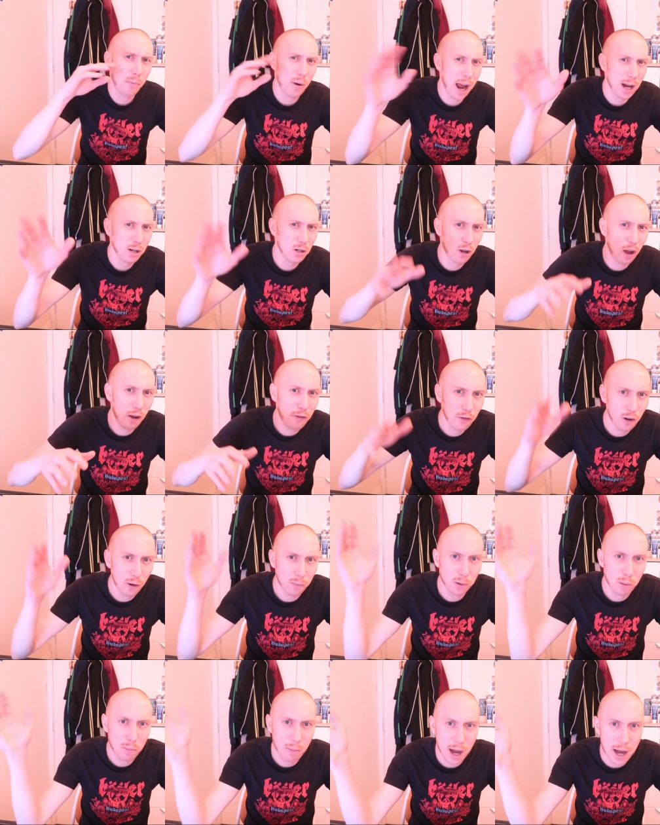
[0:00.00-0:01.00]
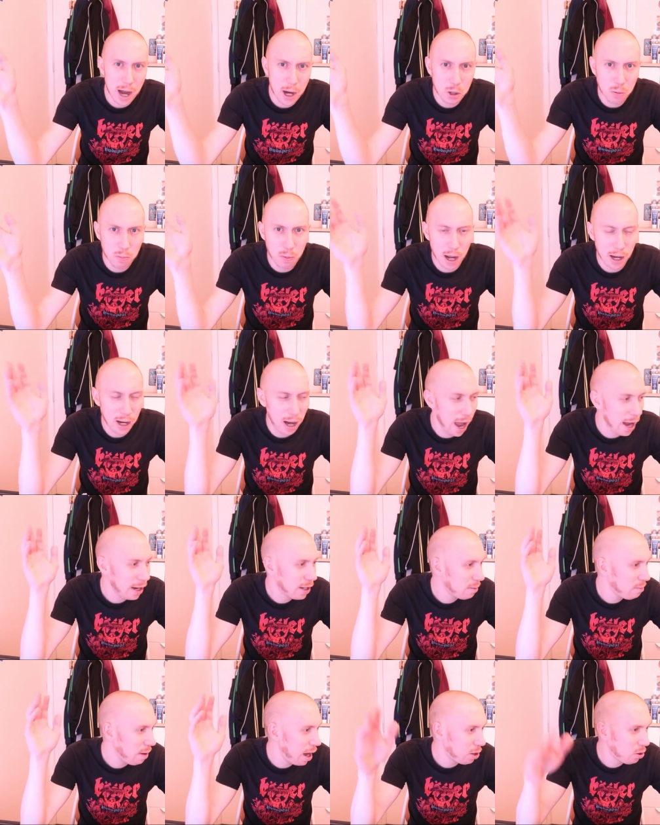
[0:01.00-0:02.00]
pressure from the management, like
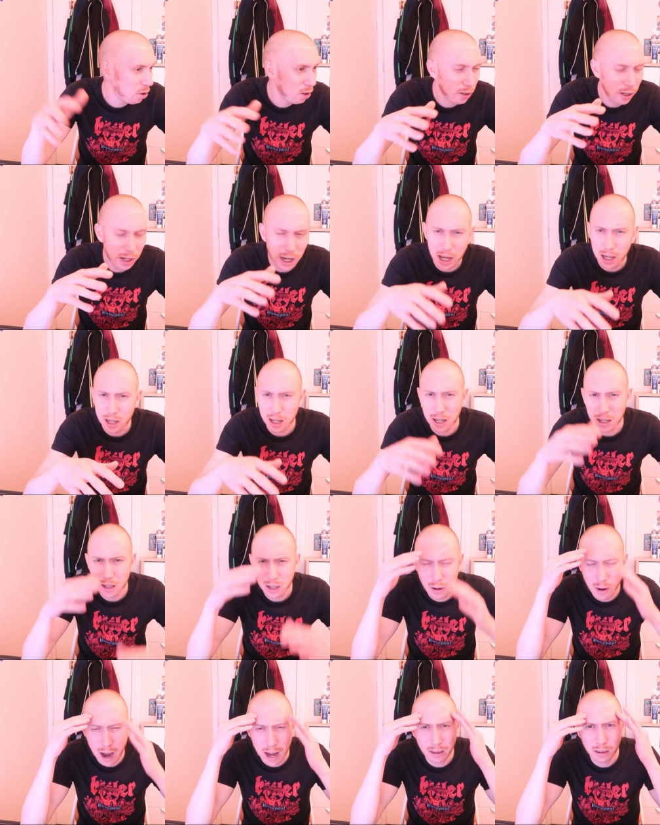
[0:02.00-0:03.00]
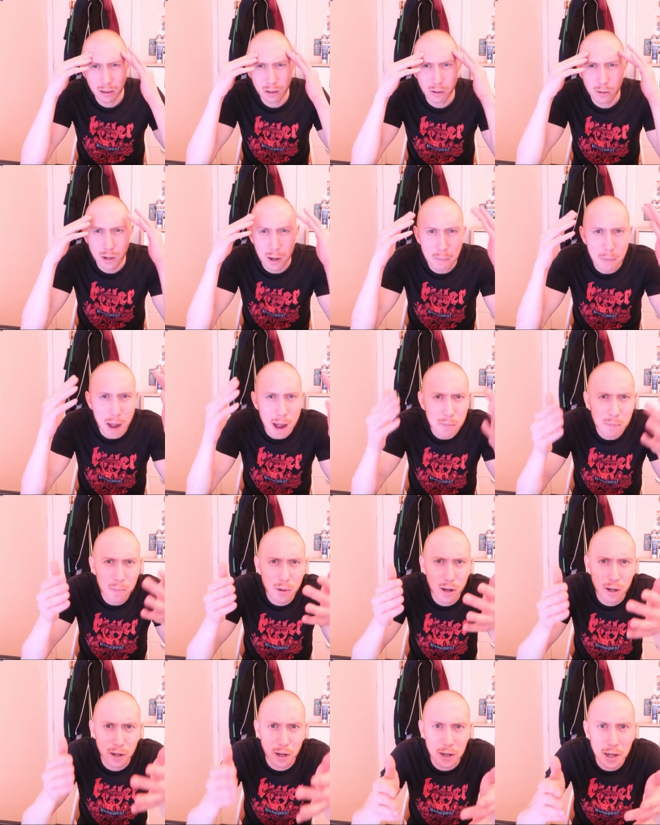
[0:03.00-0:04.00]
special cleaning. You had to
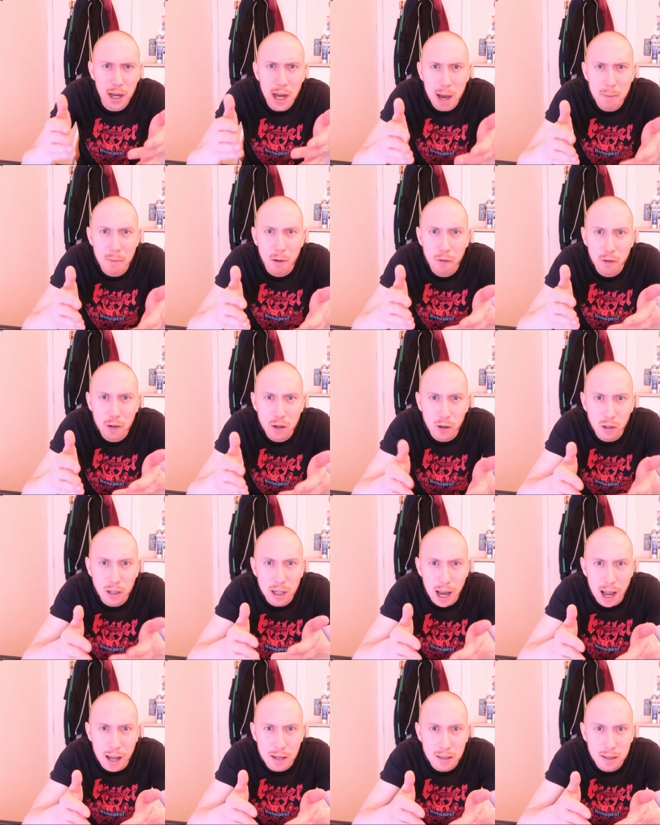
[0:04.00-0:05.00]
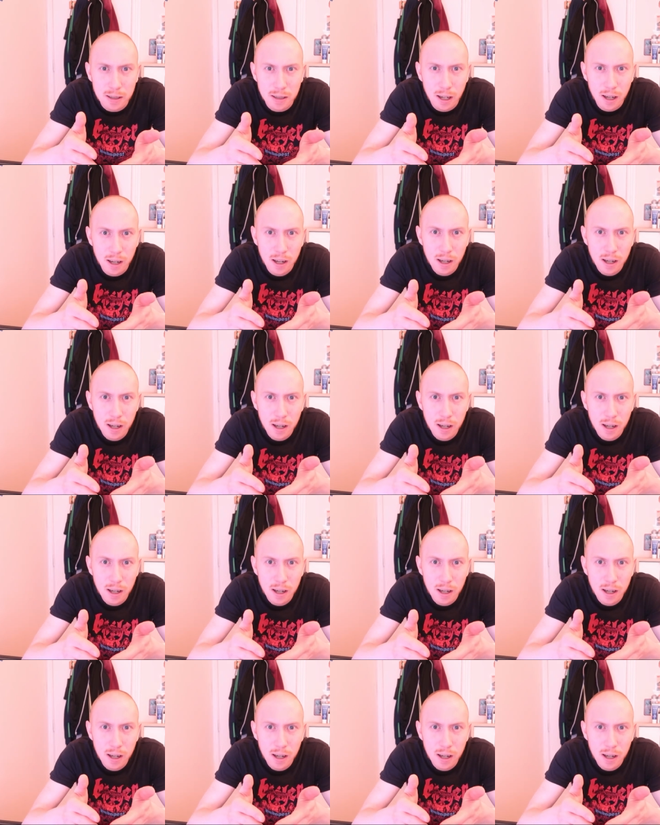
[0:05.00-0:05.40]
remember the name of your guest.